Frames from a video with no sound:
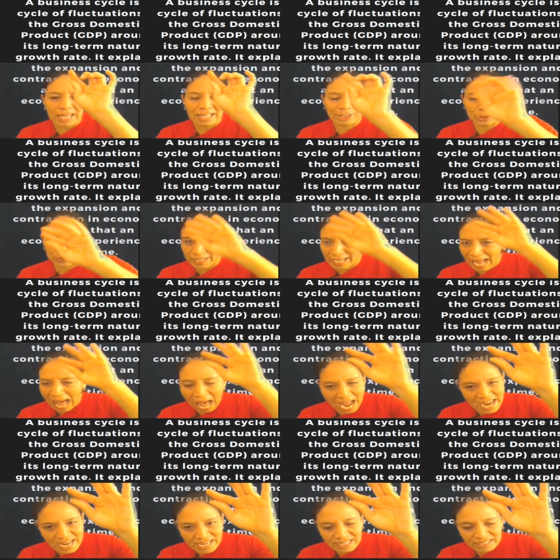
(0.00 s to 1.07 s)
to the
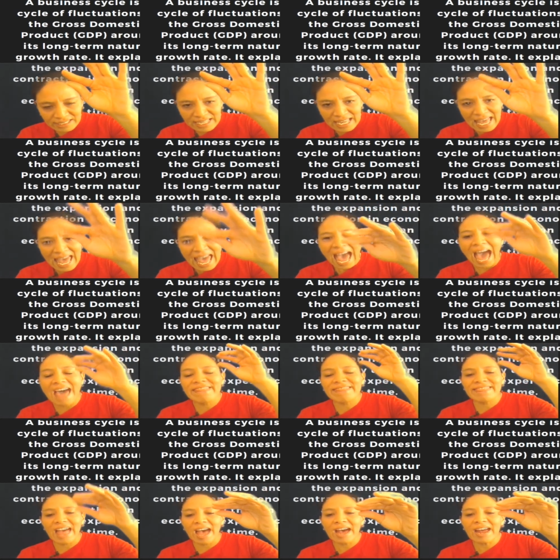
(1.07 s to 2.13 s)
highest.
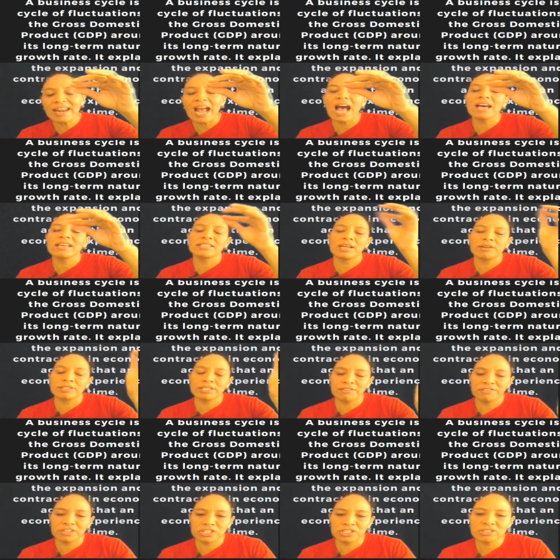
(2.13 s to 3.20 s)
And that, as our
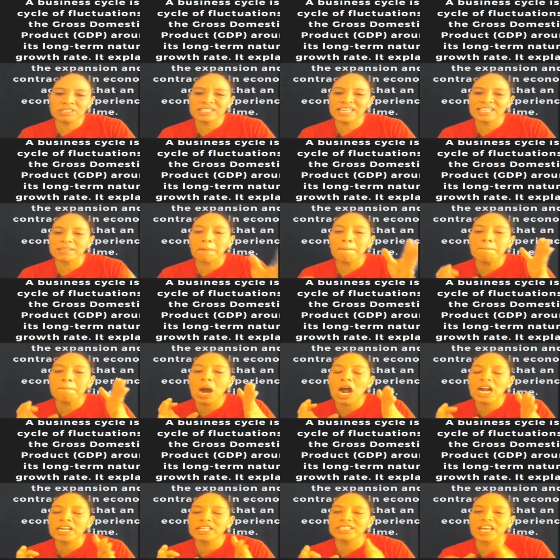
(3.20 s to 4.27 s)
definition says,
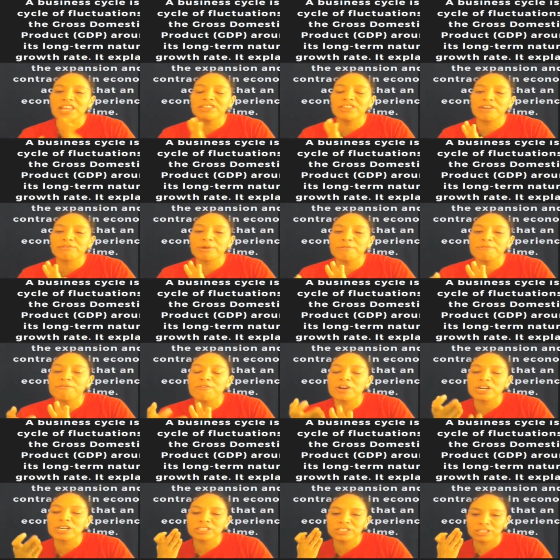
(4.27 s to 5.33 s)
marks the
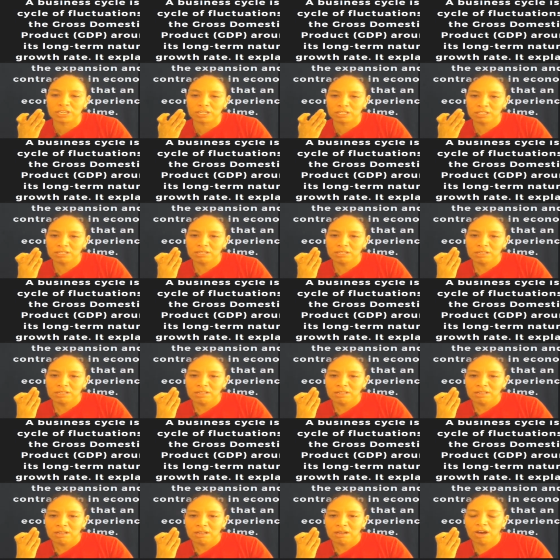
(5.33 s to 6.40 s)
reversal
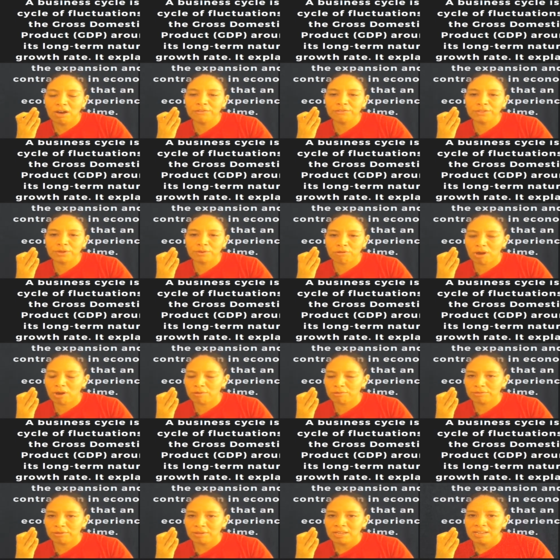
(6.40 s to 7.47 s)
of the
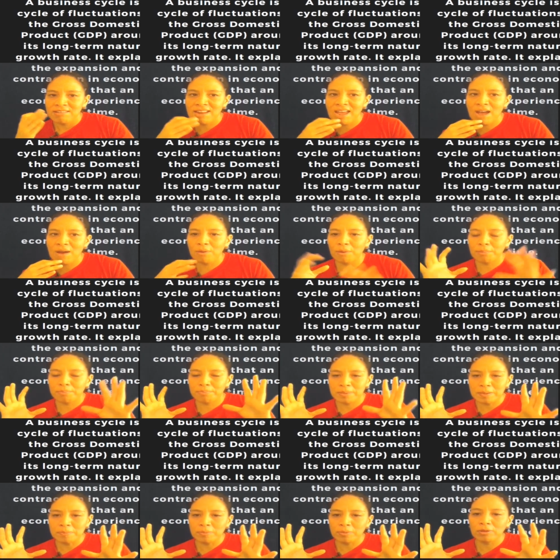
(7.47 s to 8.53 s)
growth. Now,
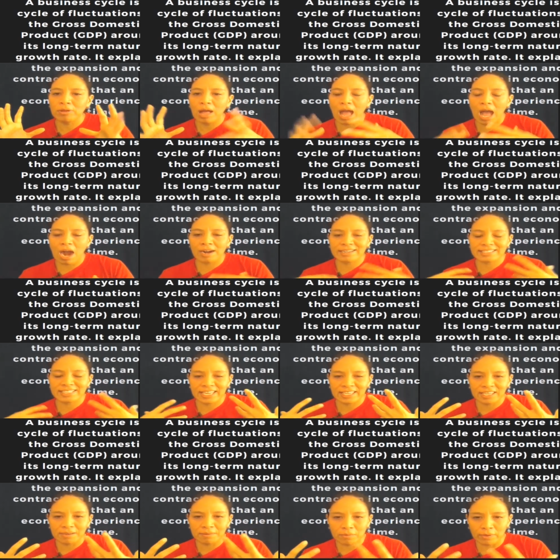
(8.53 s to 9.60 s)
people are
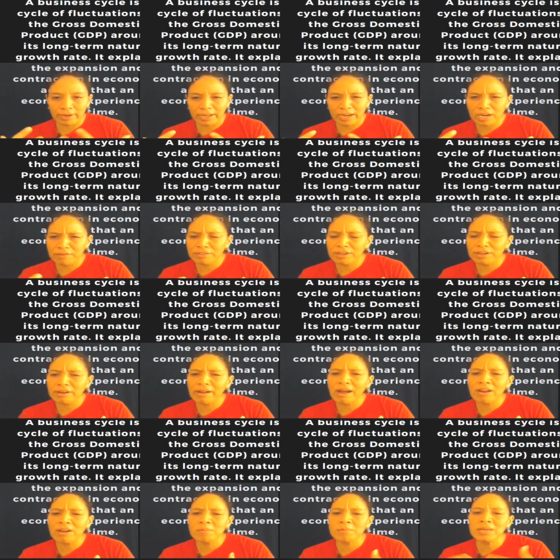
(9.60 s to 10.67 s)
taking more care of their
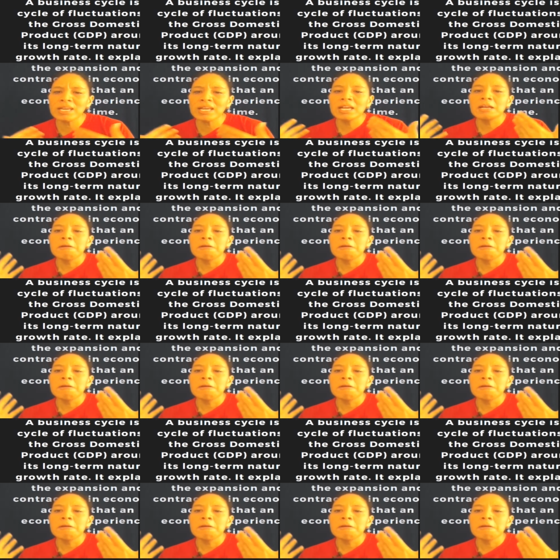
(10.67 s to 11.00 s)
economy.